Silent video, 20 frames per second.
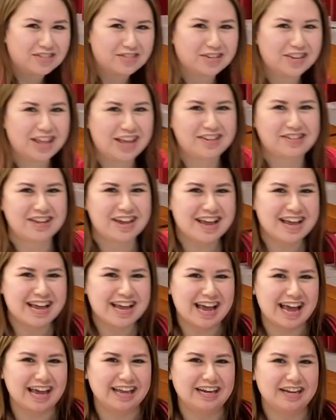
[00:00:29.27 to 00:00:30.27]
for this.
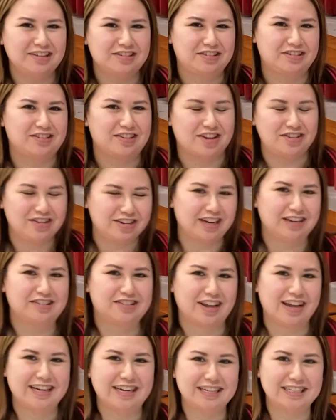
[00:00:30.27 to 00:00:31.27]
It is such an
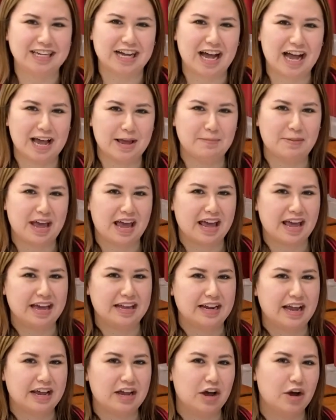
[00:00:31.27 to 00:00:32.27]
exciting time
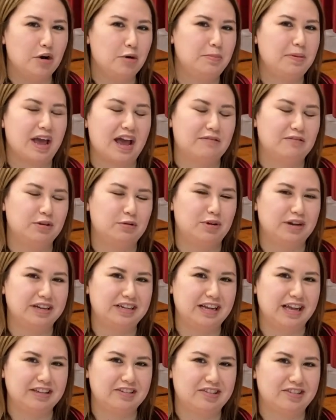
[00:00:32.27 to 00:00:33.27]
and I hope
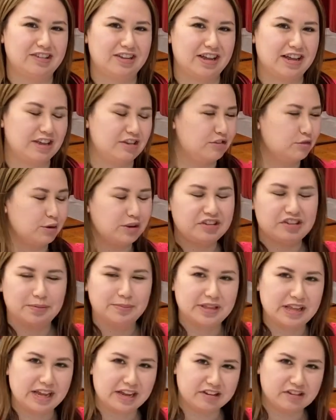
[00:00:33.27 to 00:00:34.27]
everyone gets to enjoy
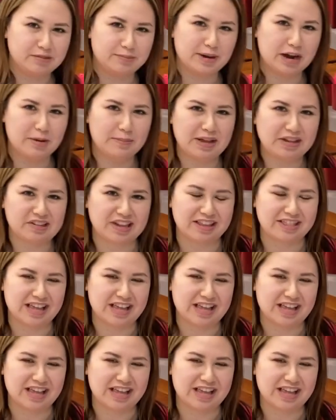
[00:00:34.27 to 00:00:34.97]
some of the experiments and